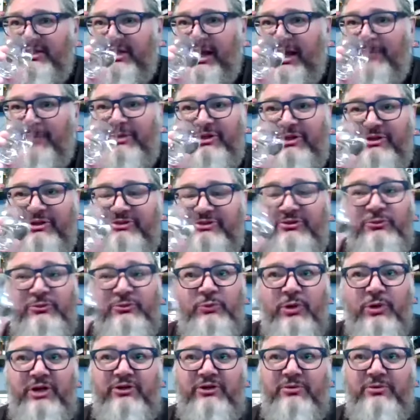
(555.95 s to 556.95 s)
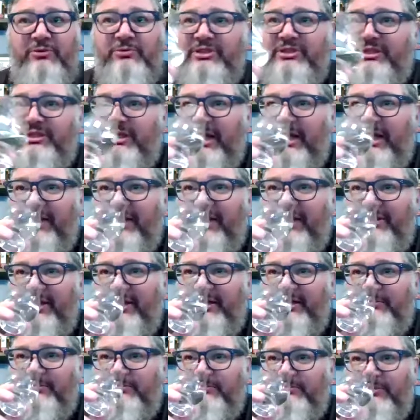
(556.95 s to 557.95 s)
I mean, this is one of the really, I
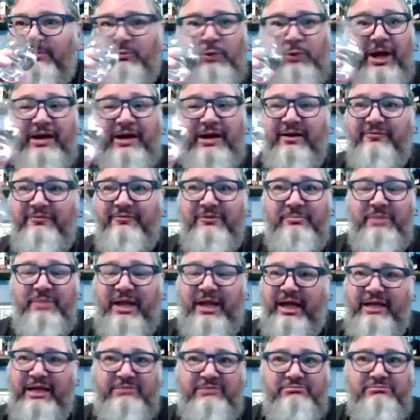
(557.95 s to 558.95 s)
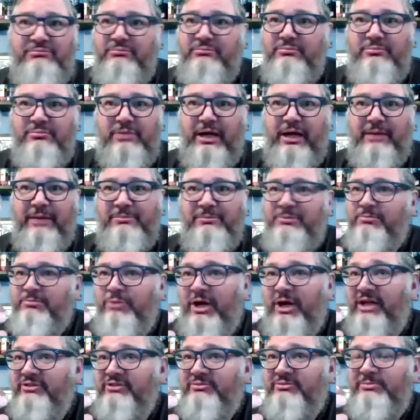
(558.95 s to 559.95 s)
think, right off the bat, I'm
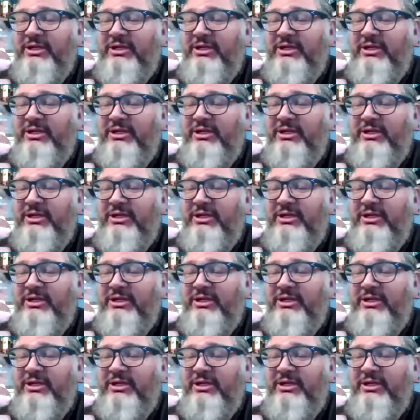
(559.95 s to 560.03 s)
impressed